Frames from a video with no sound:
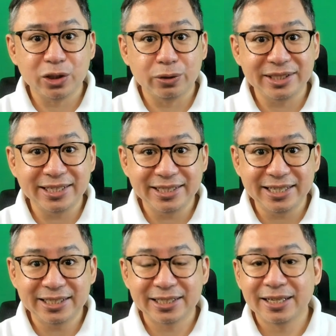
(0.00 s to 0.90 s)
of
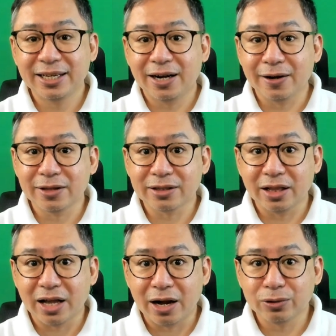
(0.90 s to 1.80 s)
GOCCs are
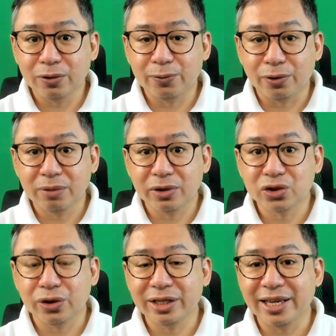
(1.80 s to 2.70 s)
not allowed to form
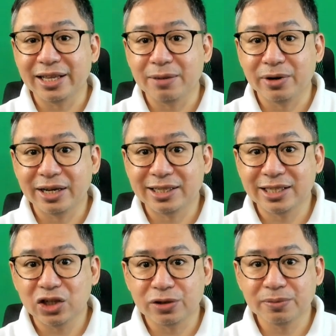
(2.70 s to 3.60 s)
or join a labor
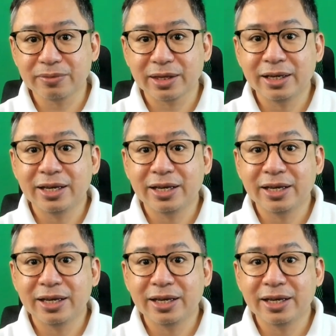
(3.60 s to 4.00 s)
organization,